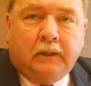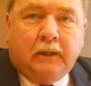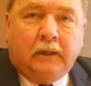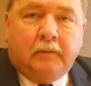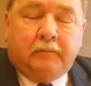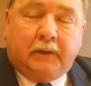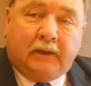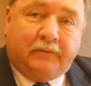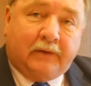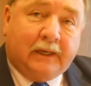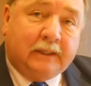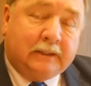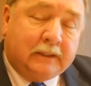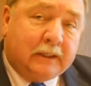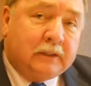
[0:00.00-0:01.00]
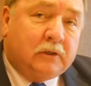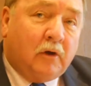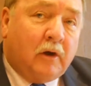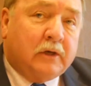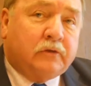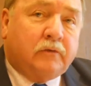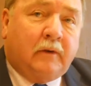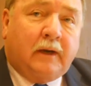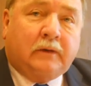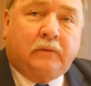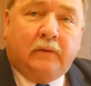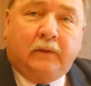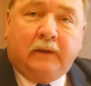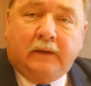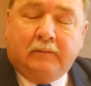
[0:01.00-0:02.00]
But if I did contract
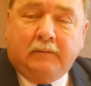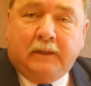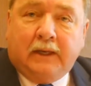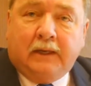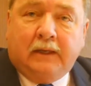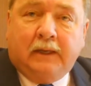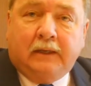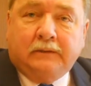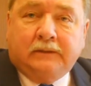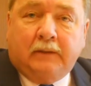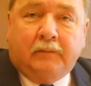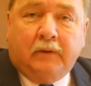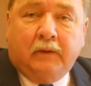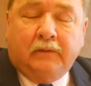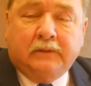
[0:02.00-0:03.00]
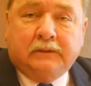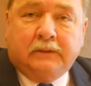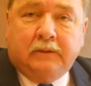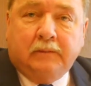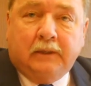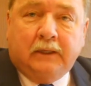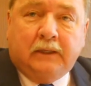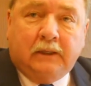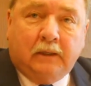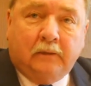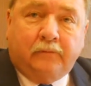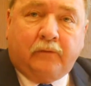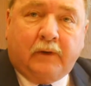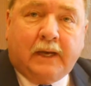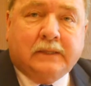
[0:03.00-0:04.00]
where they hit me and had somebody in this committee
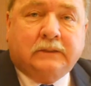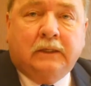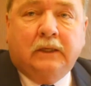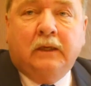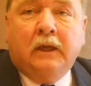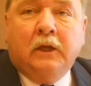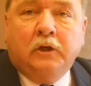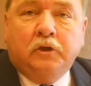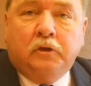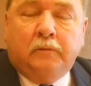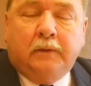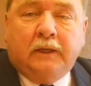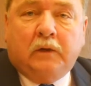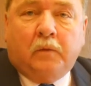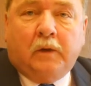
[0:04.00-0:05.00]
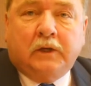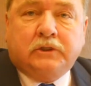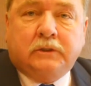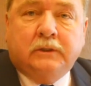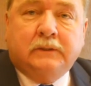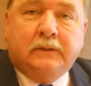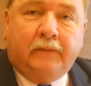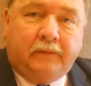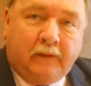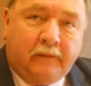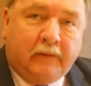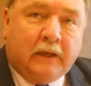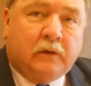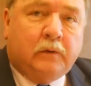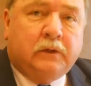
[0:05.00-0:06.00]
killed for asking too many questions, then
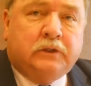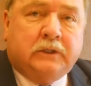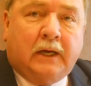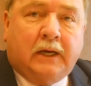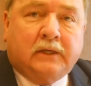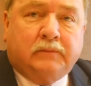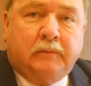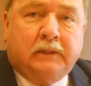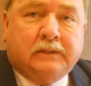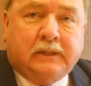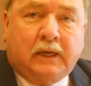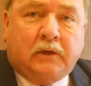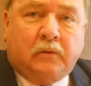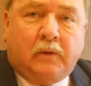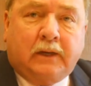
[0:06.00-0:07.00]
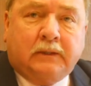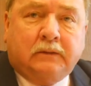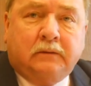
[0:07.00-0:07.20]
they could charge me. Is that correct?